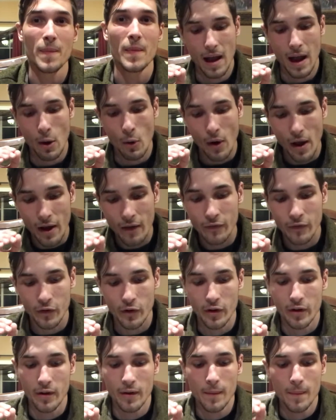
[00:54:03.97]

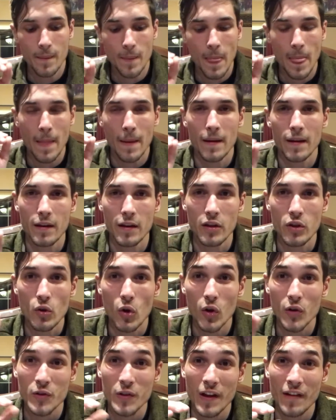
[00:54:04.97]
However, you
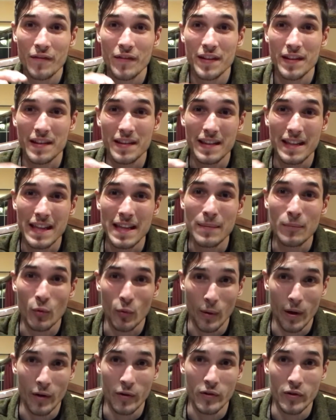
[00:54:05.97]
also have this team
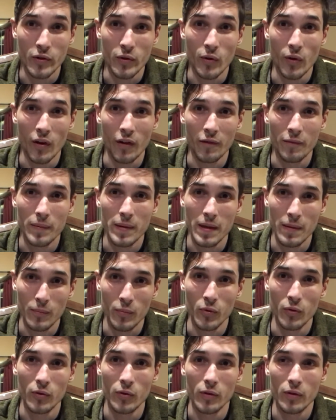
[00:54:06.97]
around you of
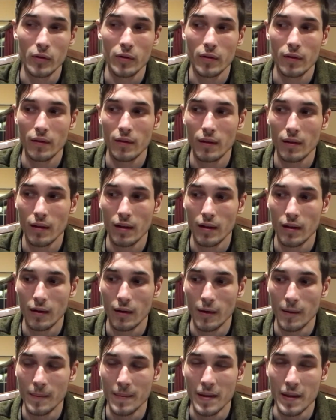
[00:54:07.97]
people
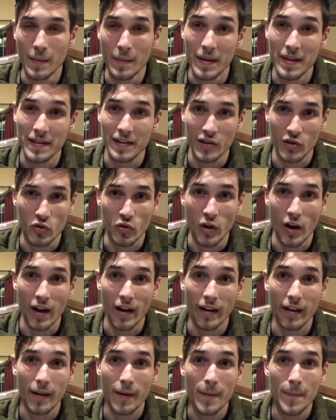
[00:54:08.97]
in the basics
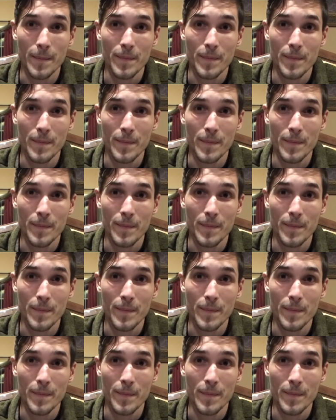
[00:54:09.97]
track,